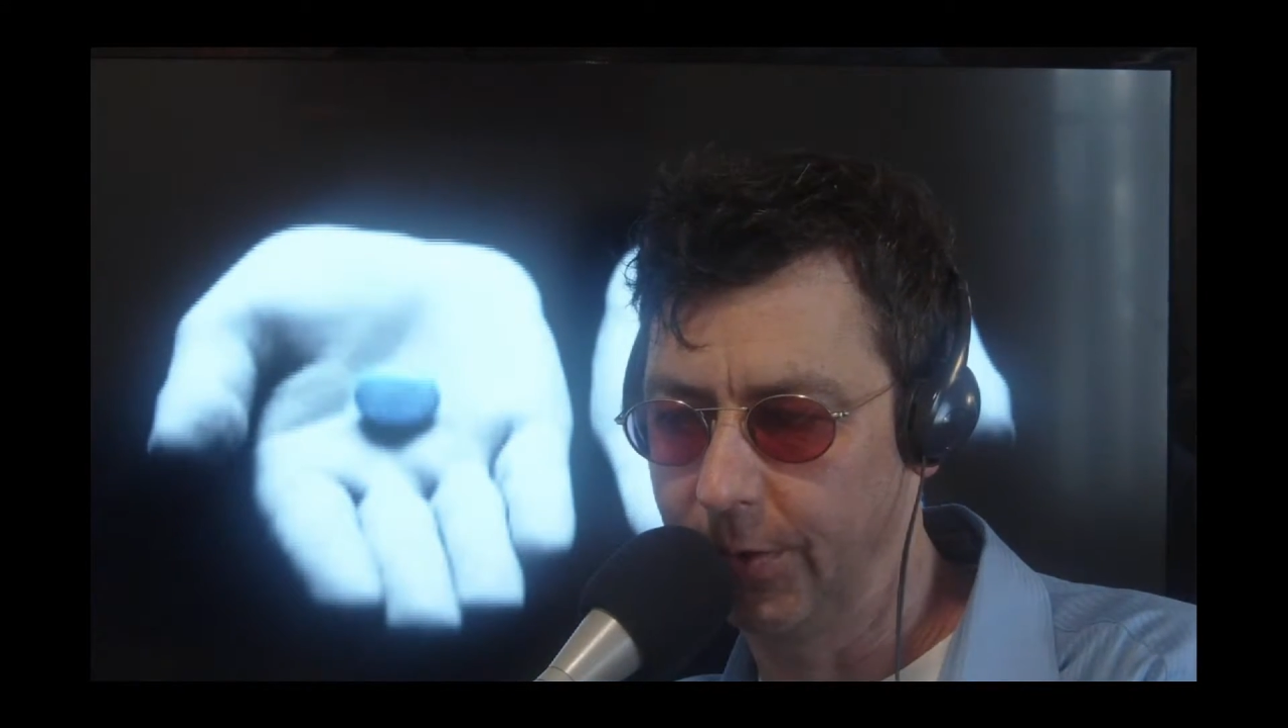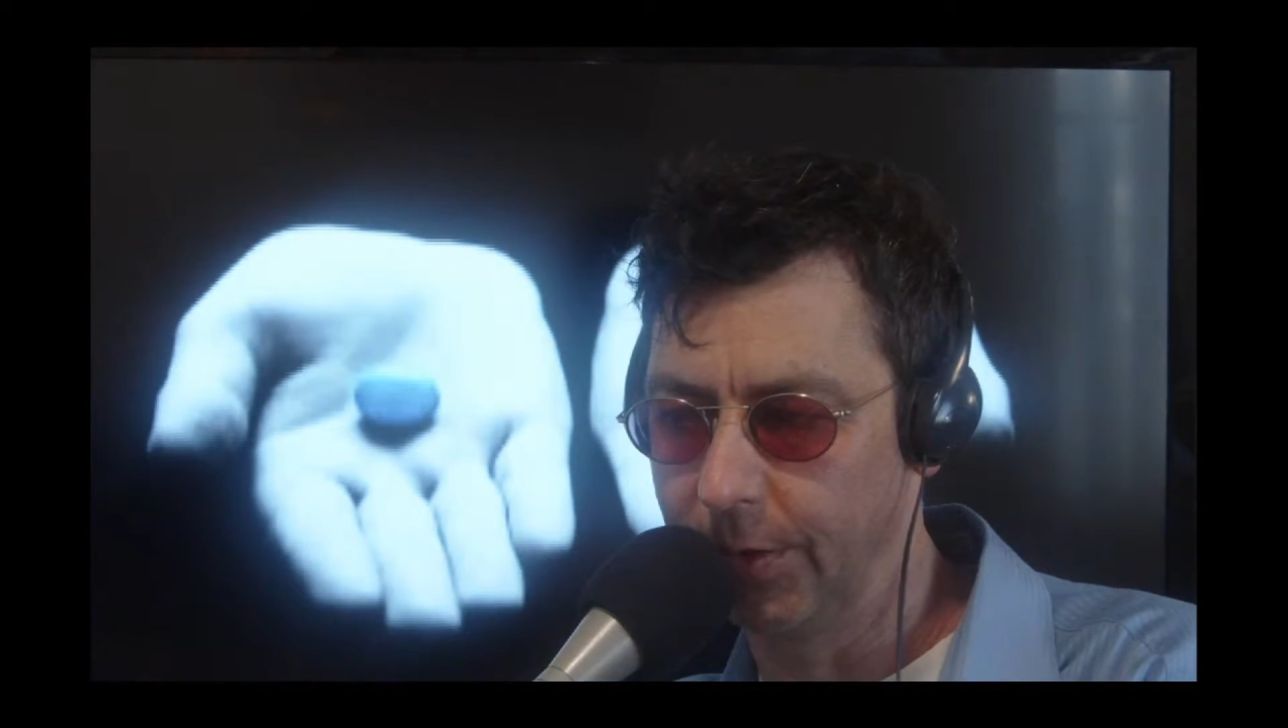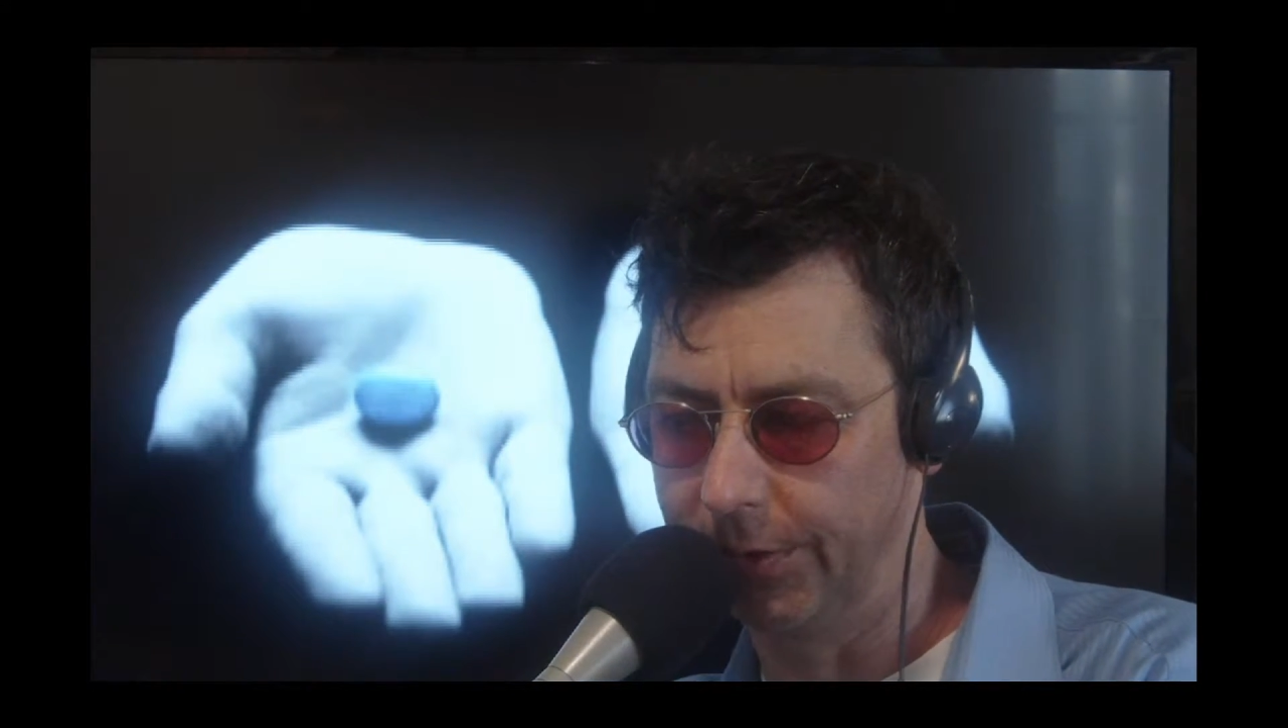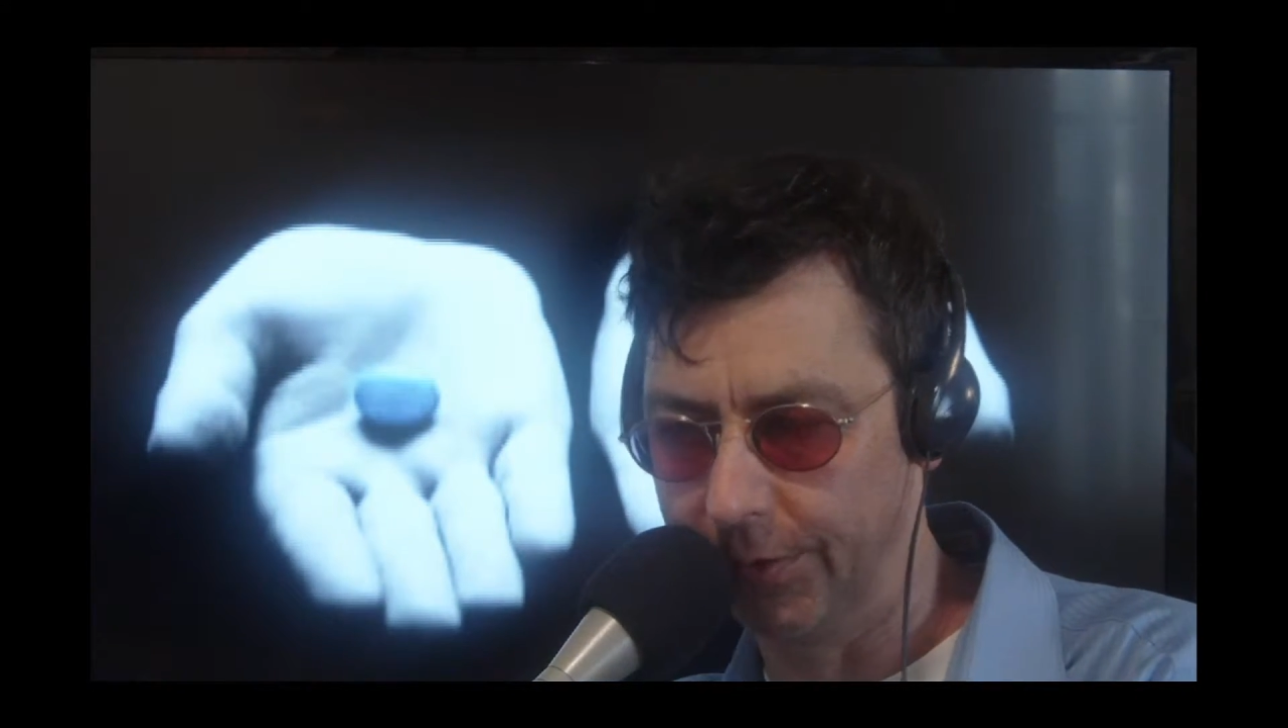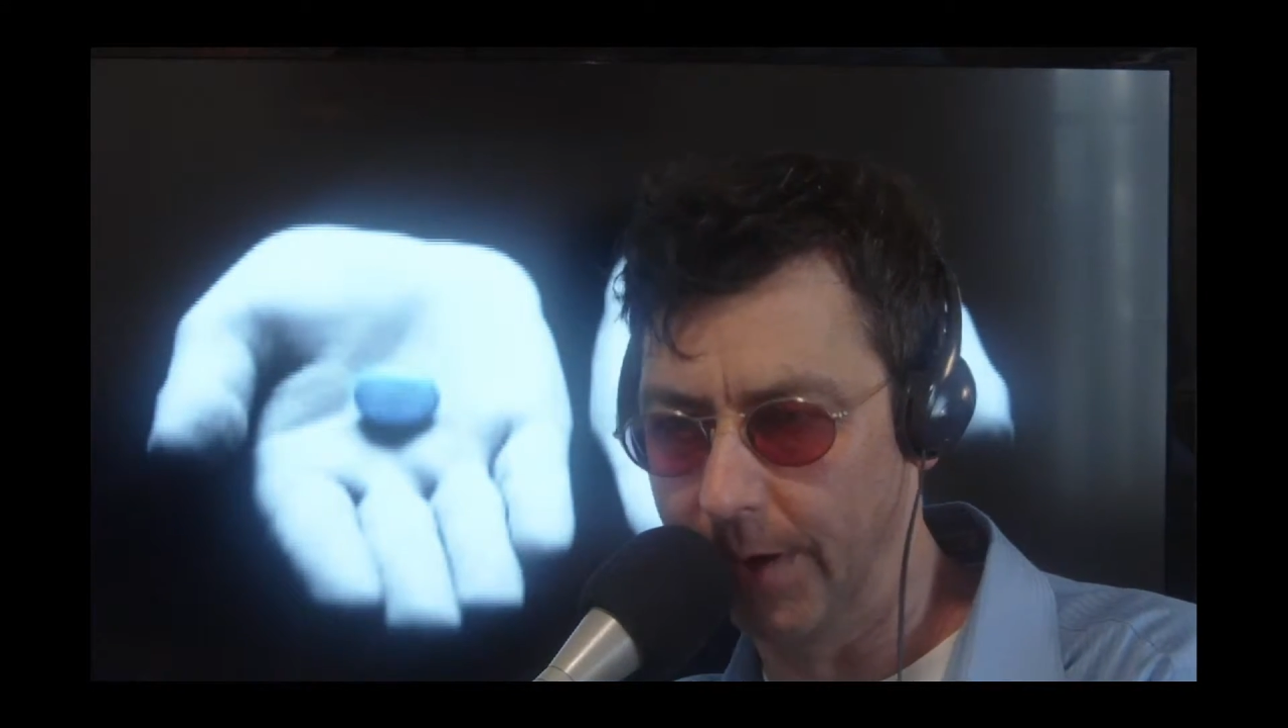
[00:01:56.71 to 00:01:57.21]
to
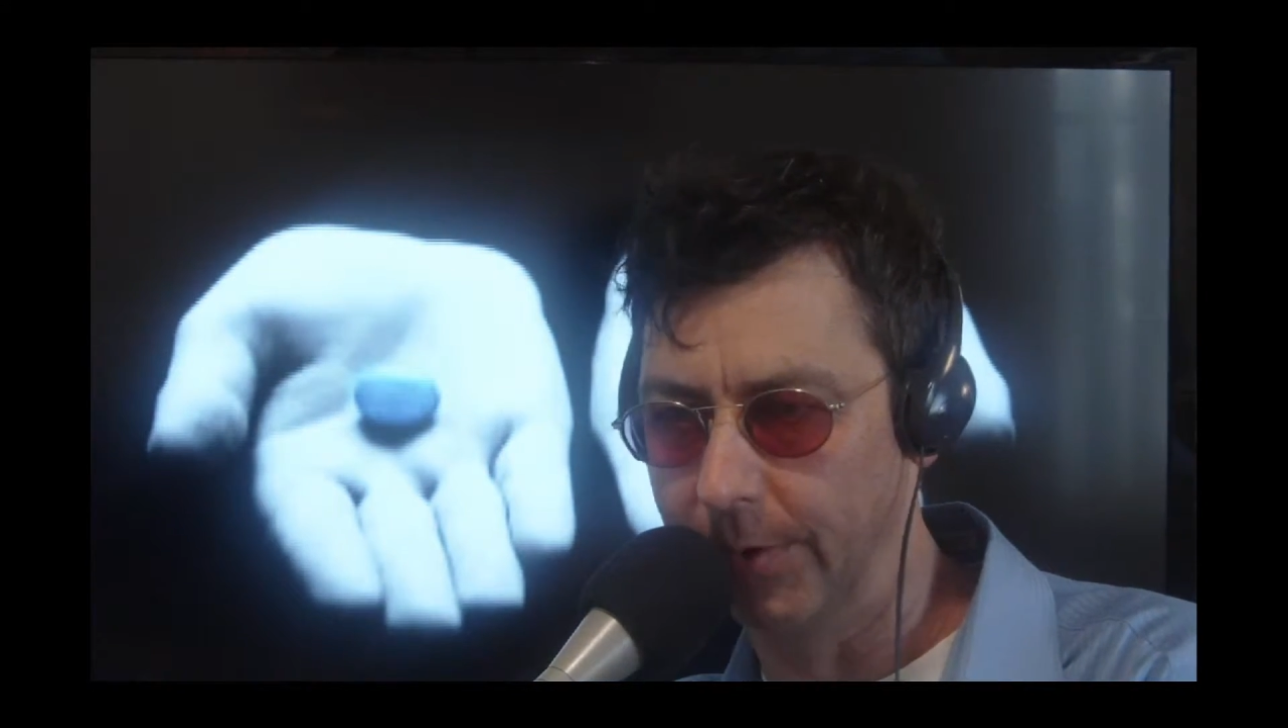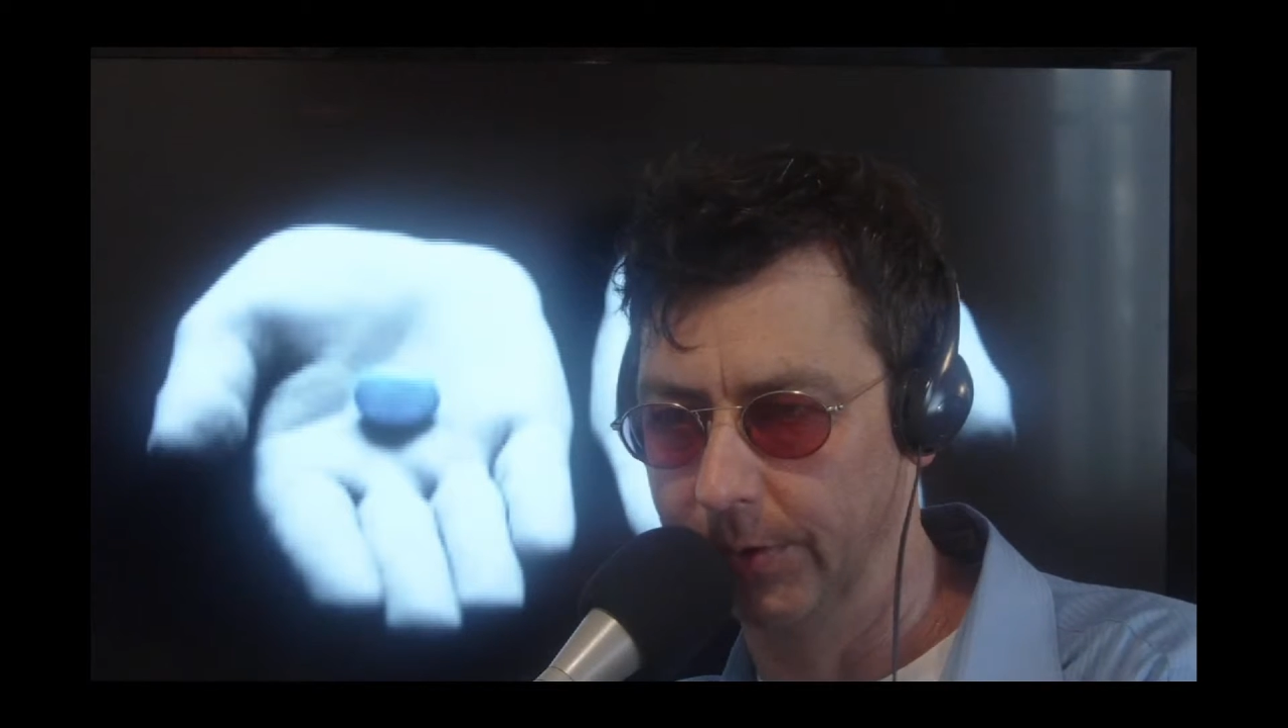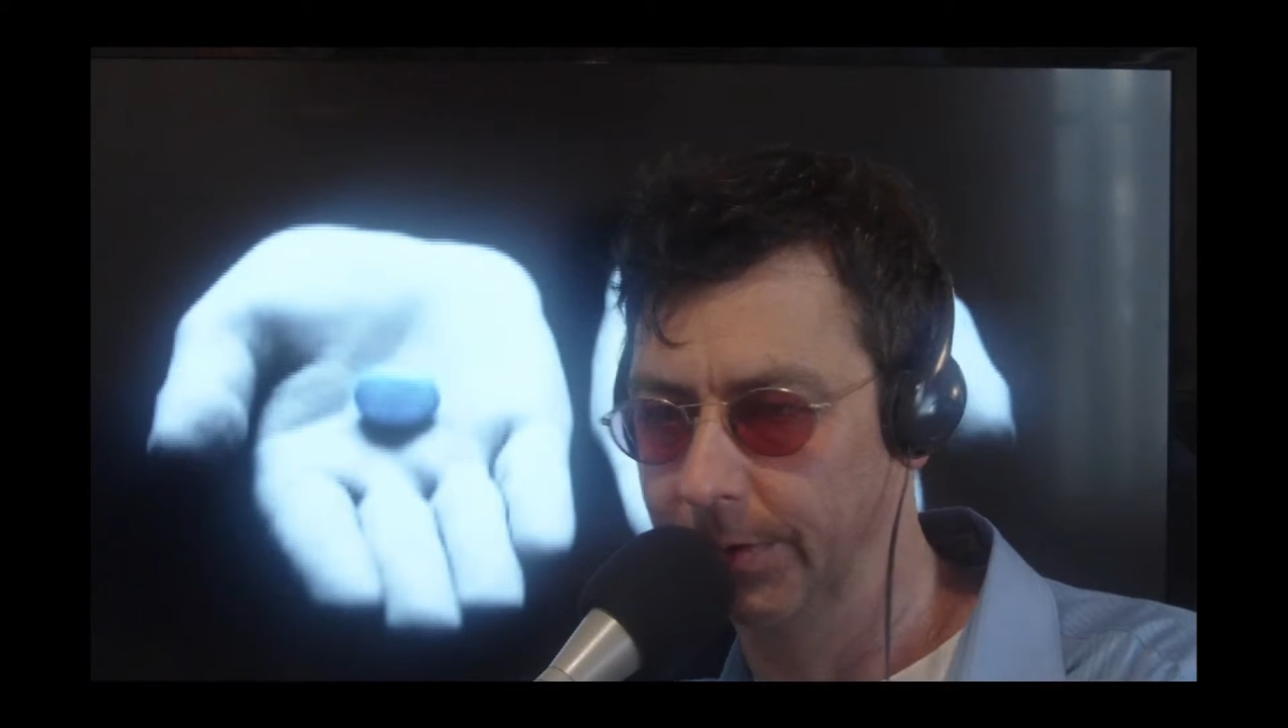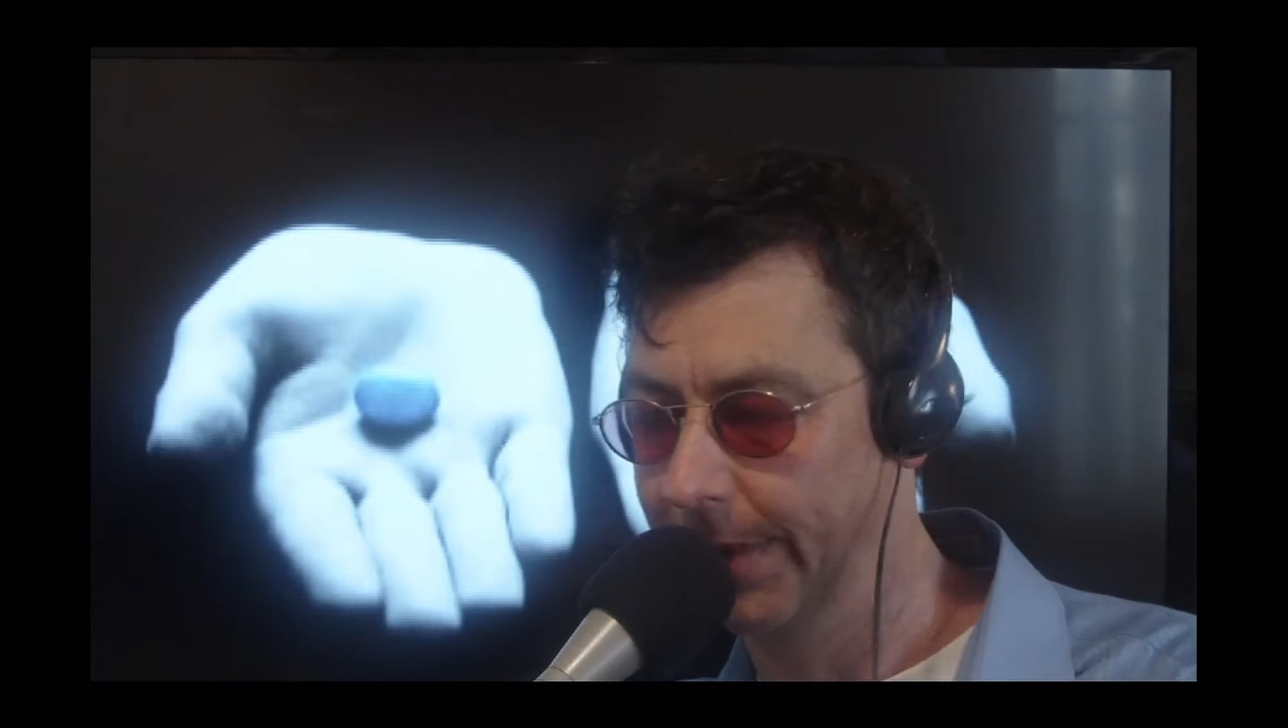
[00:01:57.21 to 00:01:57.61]
cause trouble,